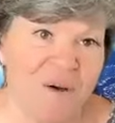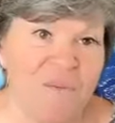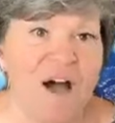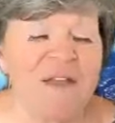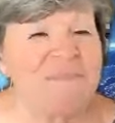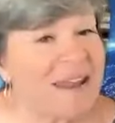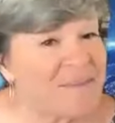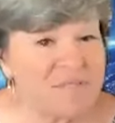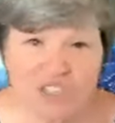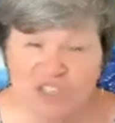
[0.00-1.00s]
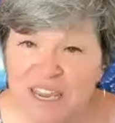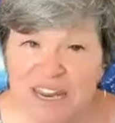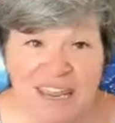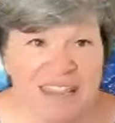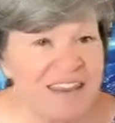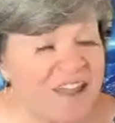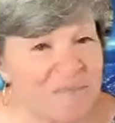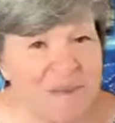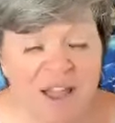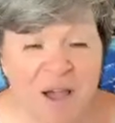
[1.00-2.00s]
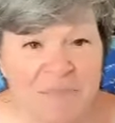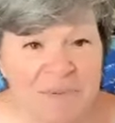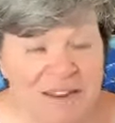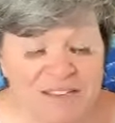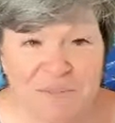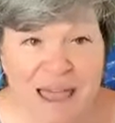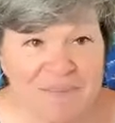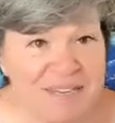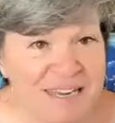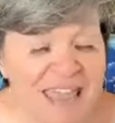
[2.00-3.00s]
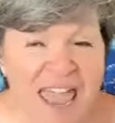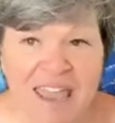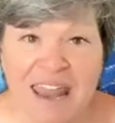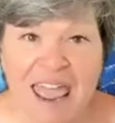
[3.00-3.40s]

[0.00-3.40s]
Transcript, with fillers: One, my name is Jeannie. The name of my company is Babs again,